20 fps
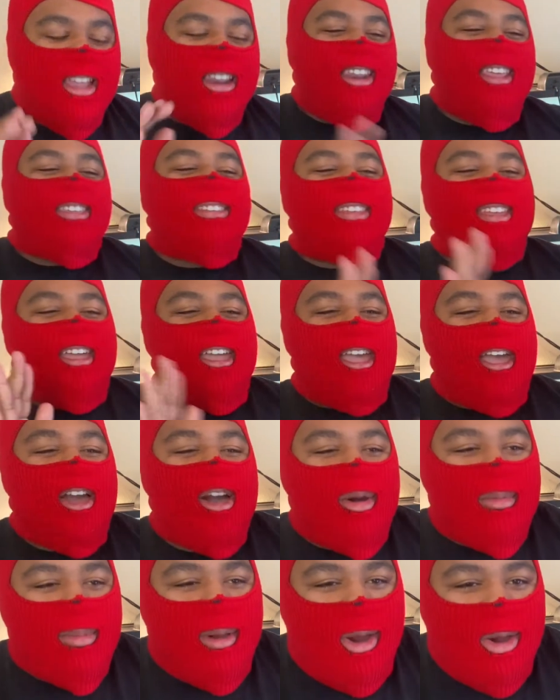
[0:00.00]
Listen
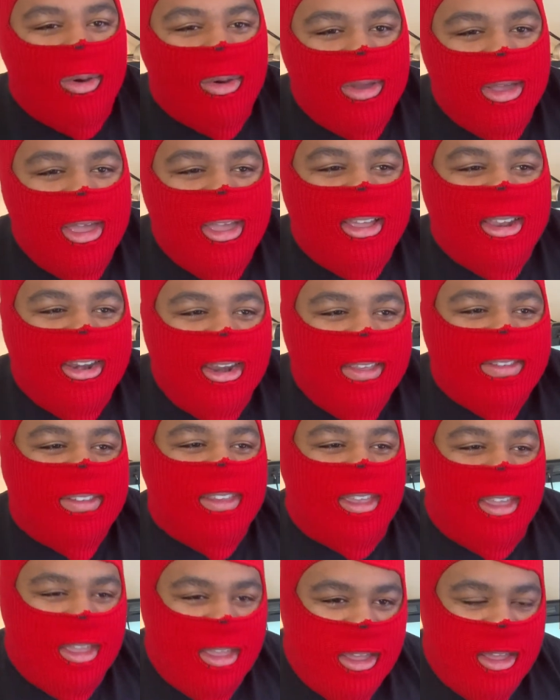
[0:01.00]
here, bro.
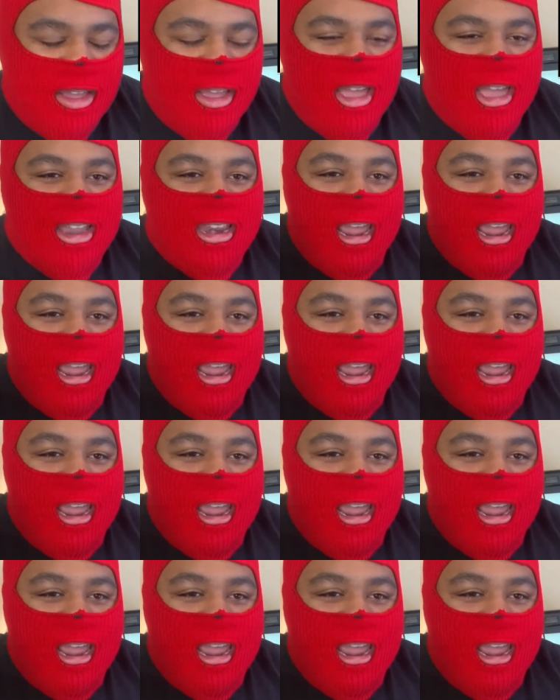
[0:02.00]
Listen here,